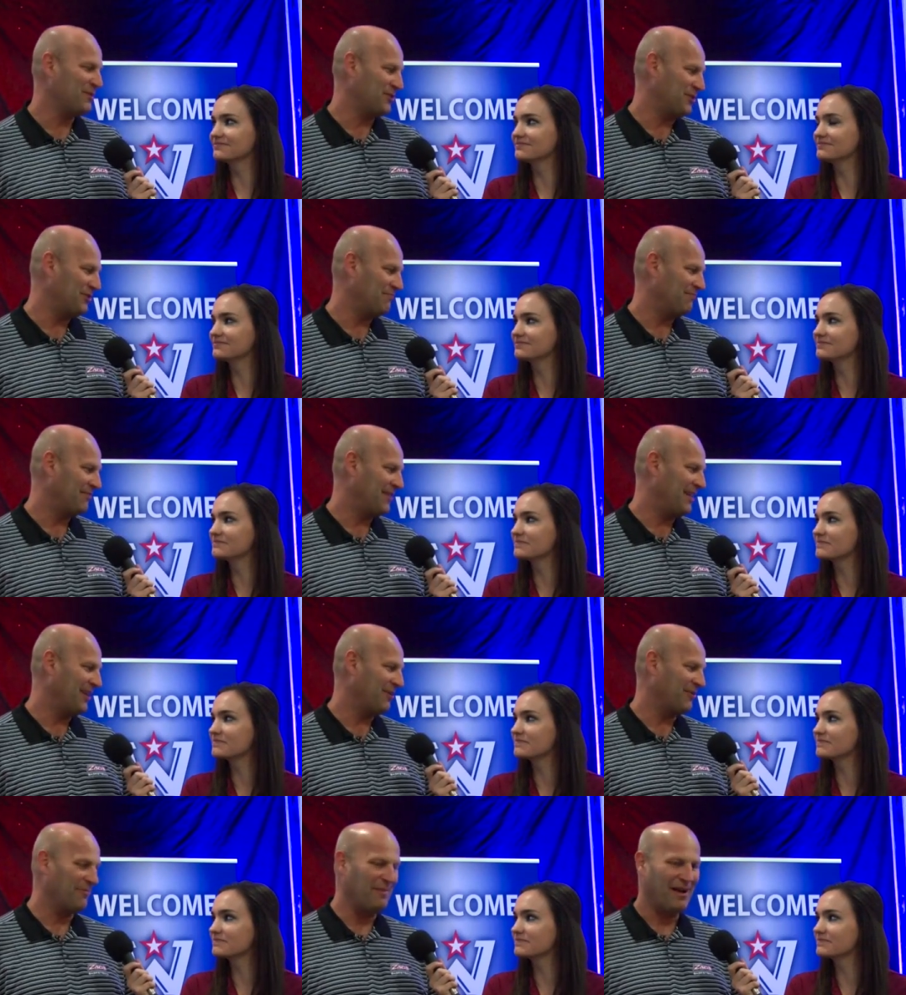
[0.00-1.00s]
Speaker 1: used to
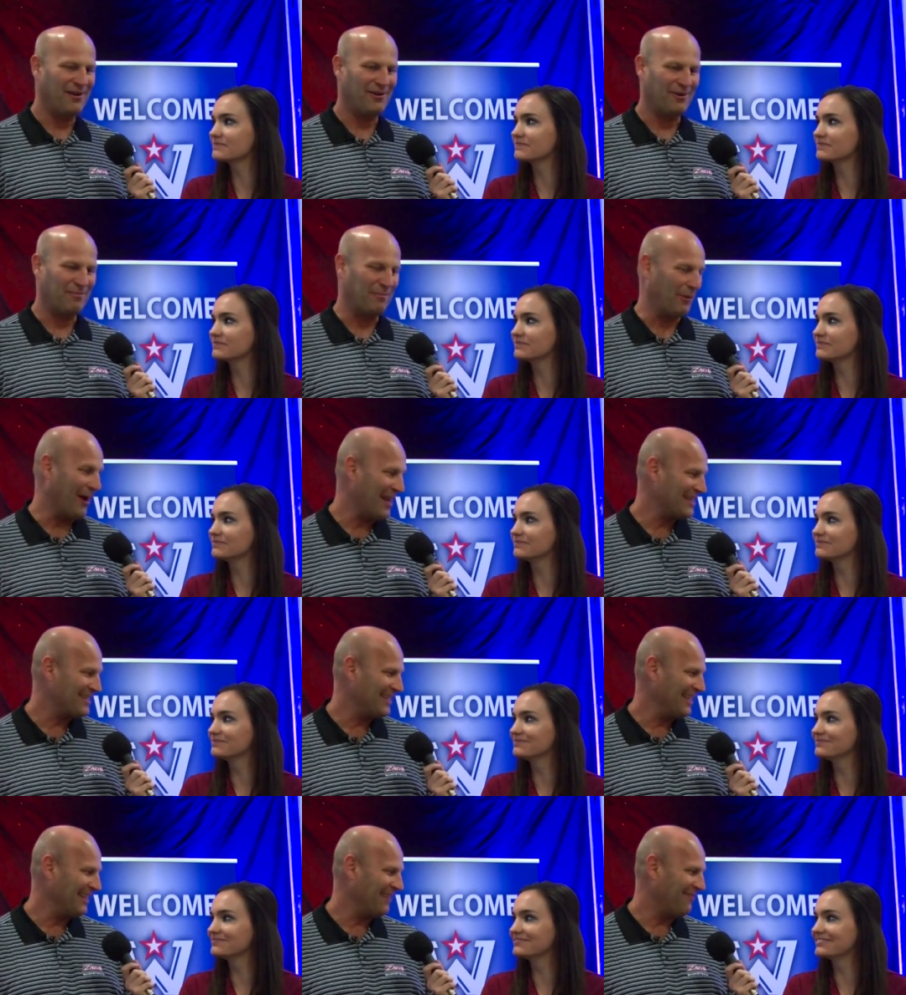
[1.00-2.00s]
kid her about her
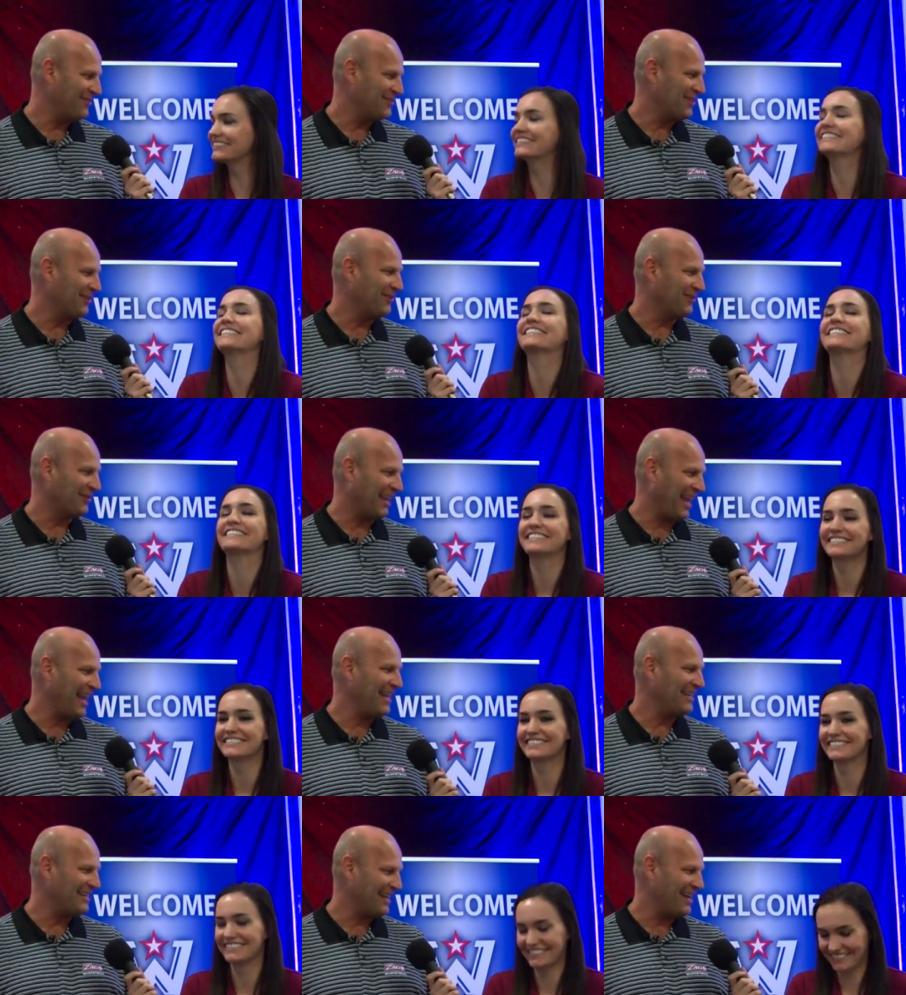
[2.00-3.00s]
prancing. Have you seen her?
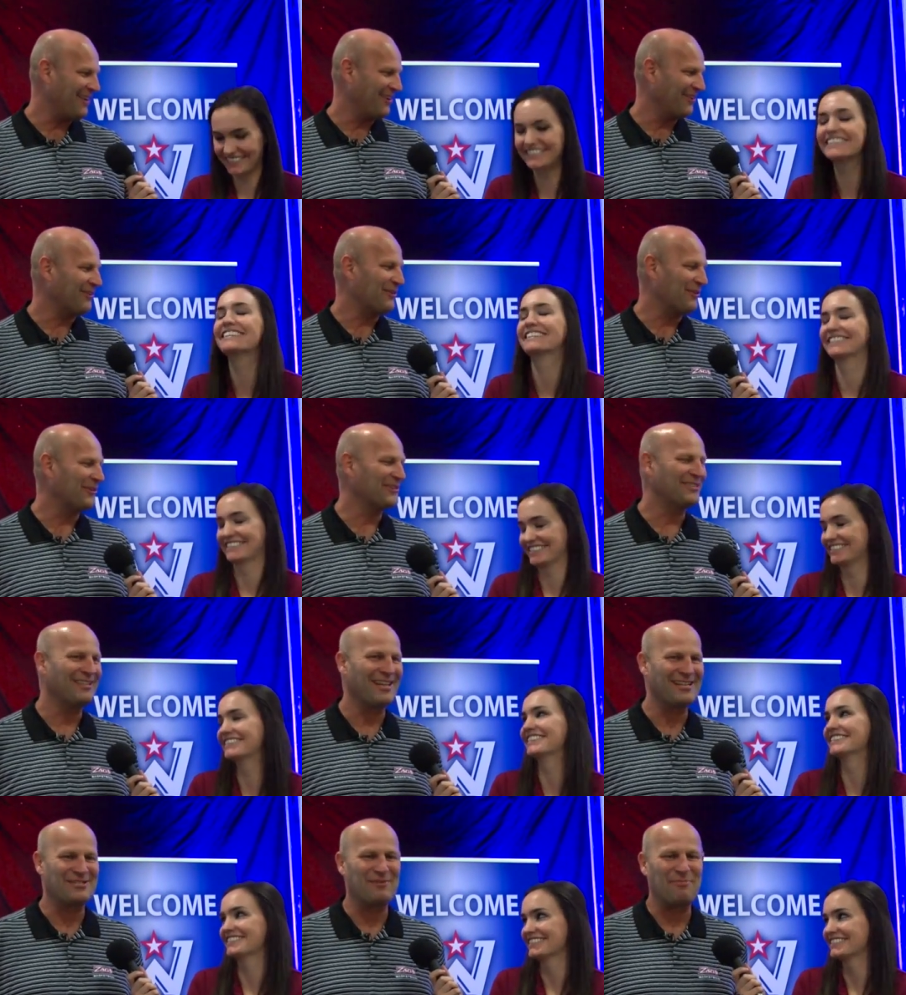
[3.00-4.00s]
gait out on the court. She
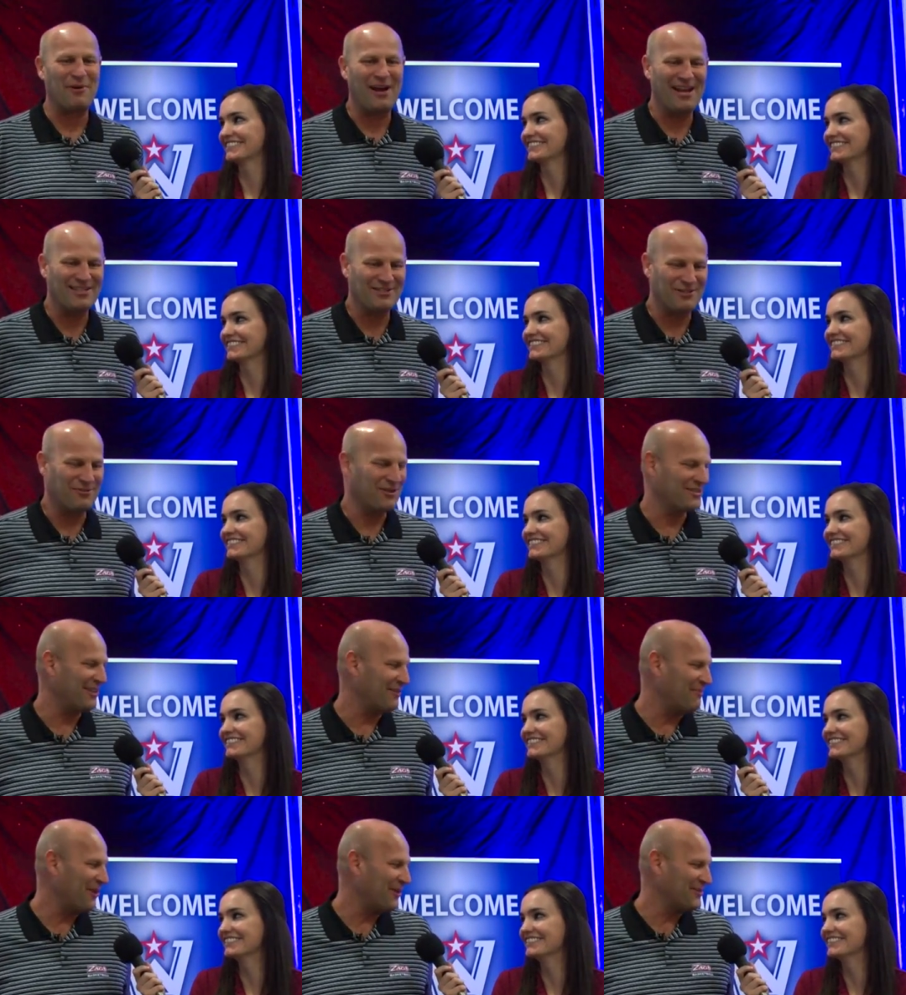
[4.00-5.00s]
likes to prance. She runs
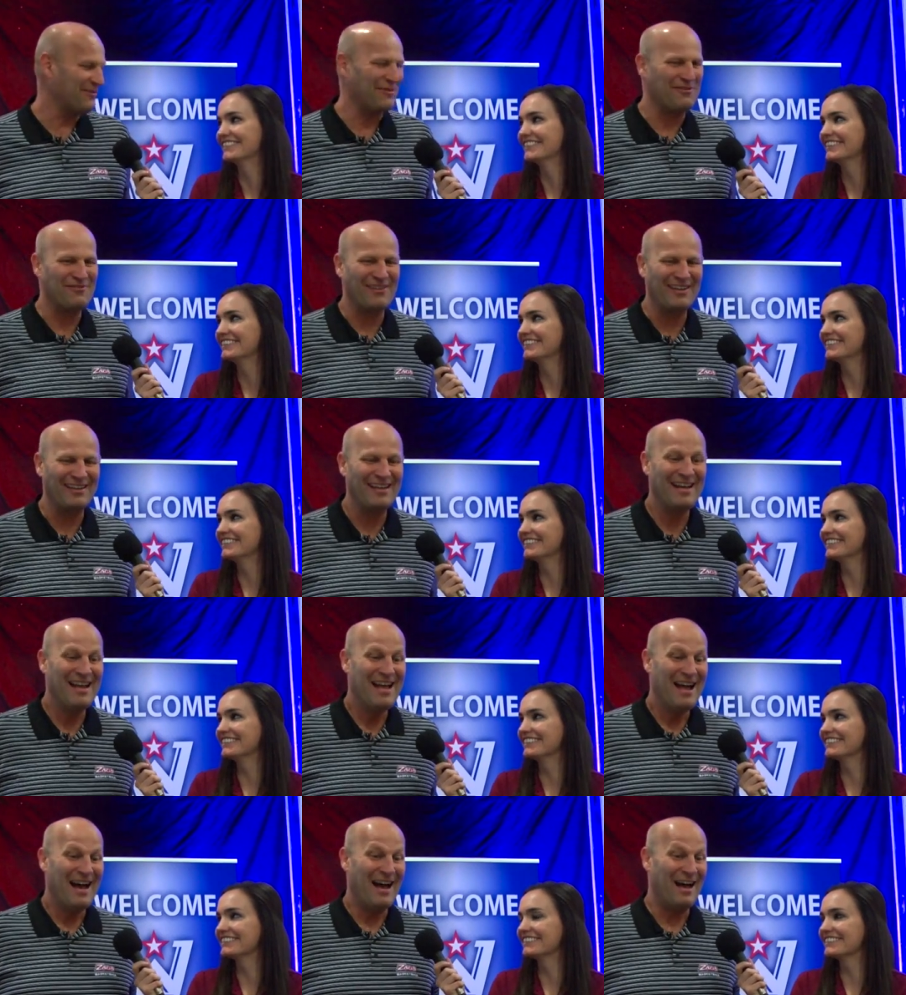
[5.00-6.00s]
on the balls of her feet.
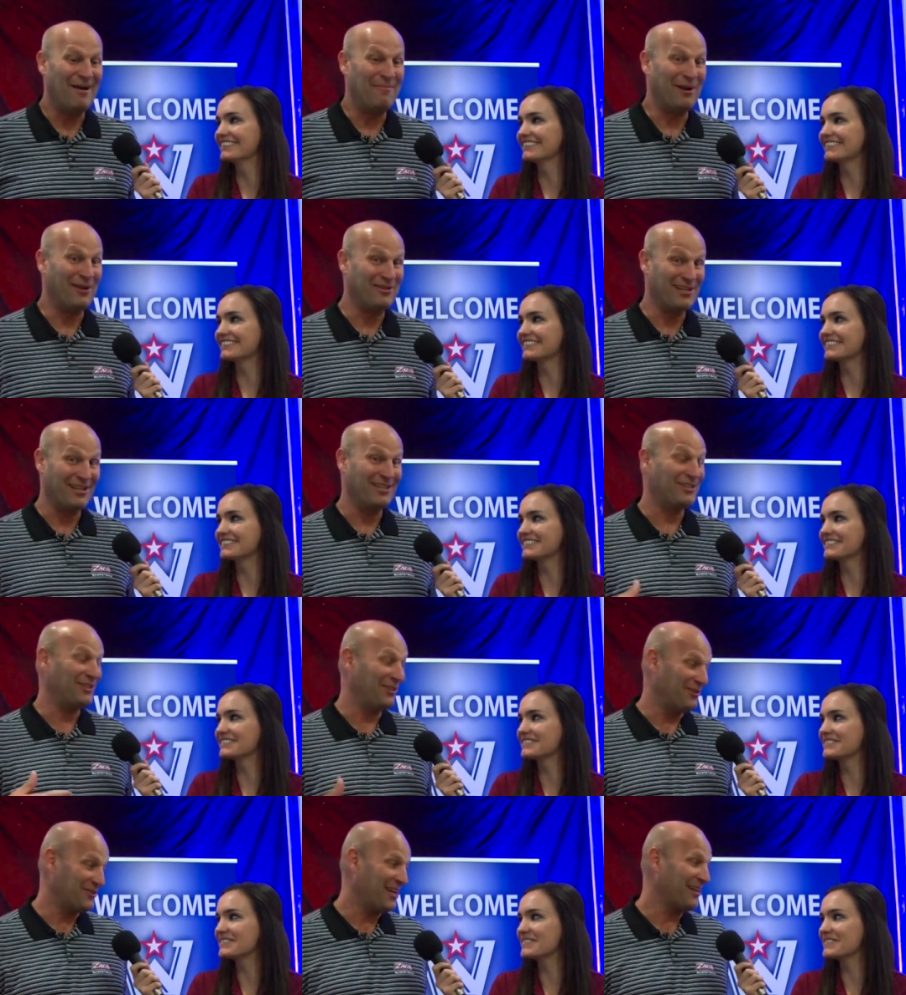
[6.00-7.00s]
Uh, but I'll tell you,
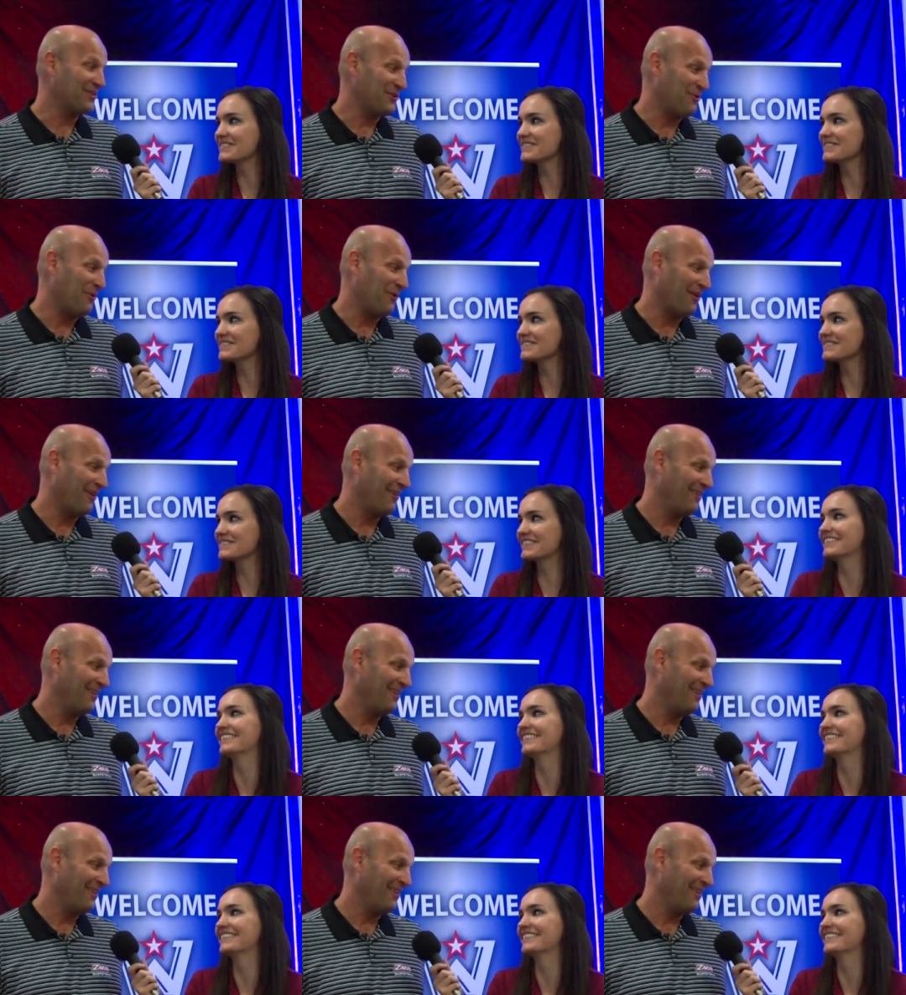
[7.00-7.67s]
she knows how to score.